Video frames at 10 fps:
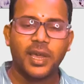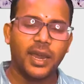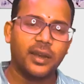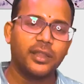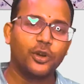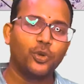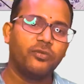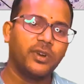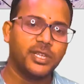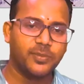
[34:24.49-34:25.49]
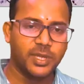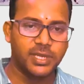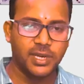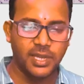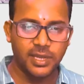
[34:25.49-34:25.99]
and that too if it is
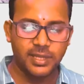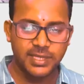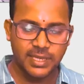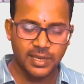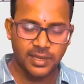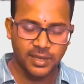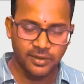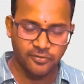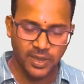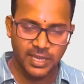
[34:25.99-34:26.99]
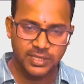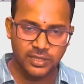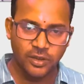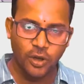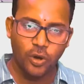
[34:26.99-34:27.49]
present near the face
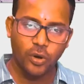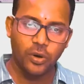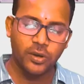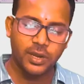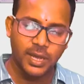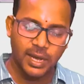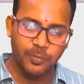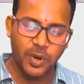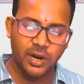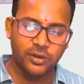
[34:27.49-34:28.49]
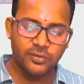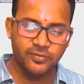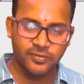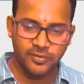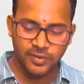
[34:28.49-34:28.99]
or a part of
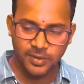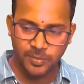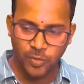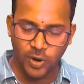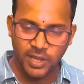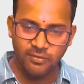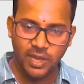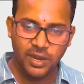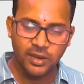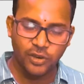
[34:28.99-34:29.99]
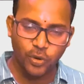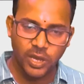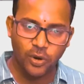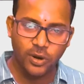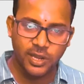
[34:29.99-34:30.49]
body wherein you
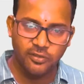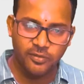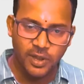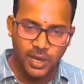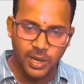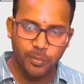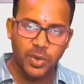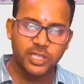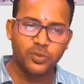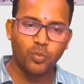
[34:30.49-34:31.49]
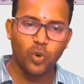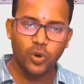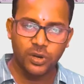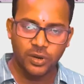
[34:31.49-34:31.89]
cannot give a much more